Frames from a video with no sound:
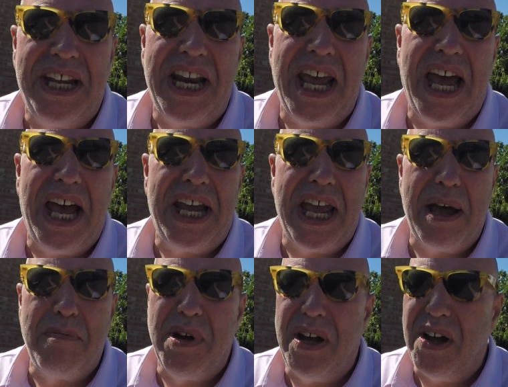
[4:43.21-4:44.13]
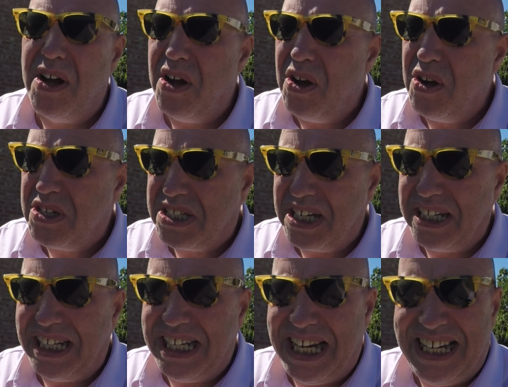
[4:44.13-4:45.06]
and I am
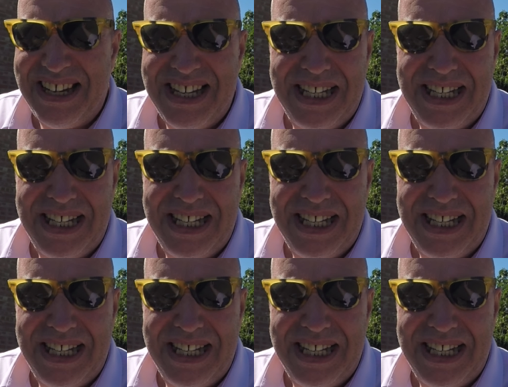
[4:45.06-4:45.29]
utterly